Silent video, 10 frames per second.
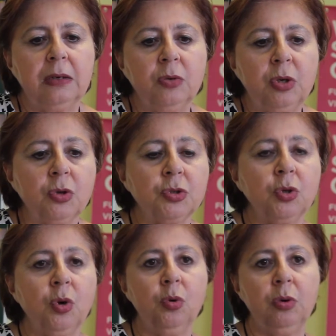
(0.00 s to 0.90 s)
we
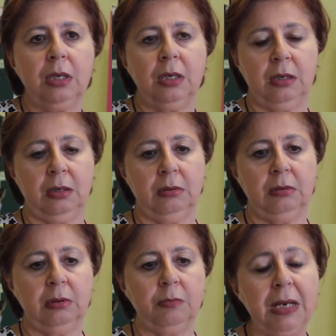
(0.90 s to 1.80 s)
also,
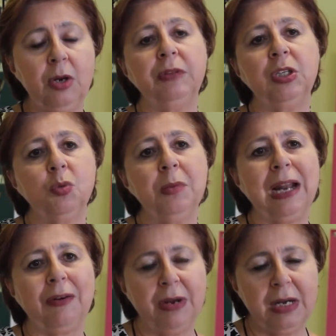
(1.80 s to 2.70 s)
many of these women
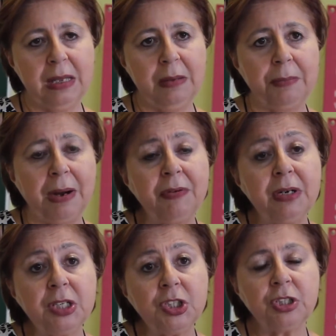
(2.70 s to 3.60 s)
are very
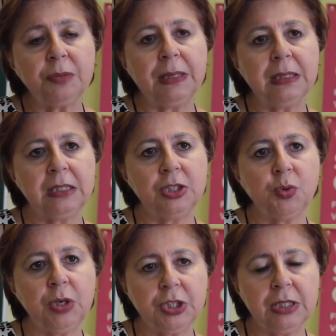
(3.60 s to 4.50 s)
impoverished by the
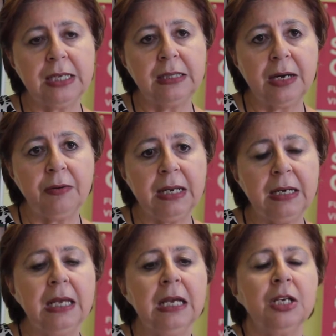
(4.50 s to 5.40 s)
situation that they're
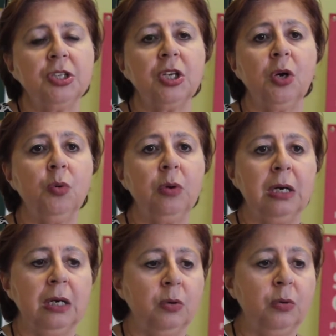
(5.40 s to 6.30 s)
in.
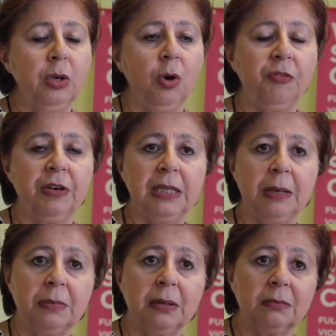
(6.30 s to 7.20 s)
So we offer
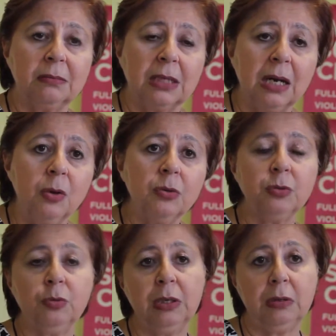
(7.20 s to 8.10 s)
them clothes,
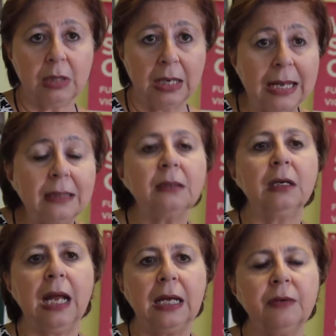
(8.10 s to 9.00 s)
we collect a
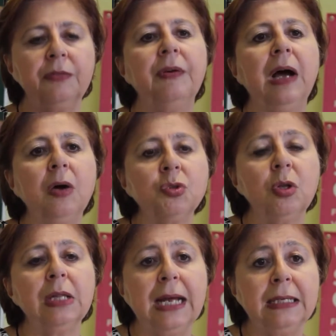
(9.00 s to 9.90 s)
lot of
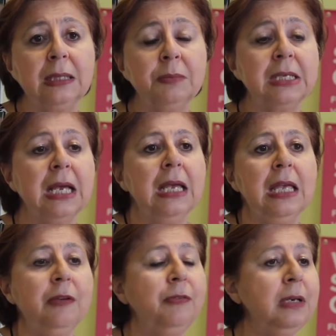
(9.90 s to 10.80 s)
household items,
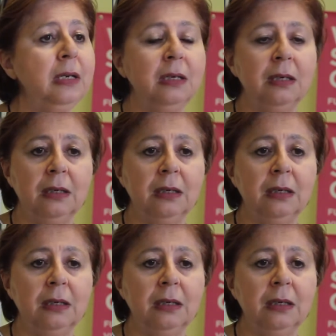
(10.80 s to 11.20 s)
even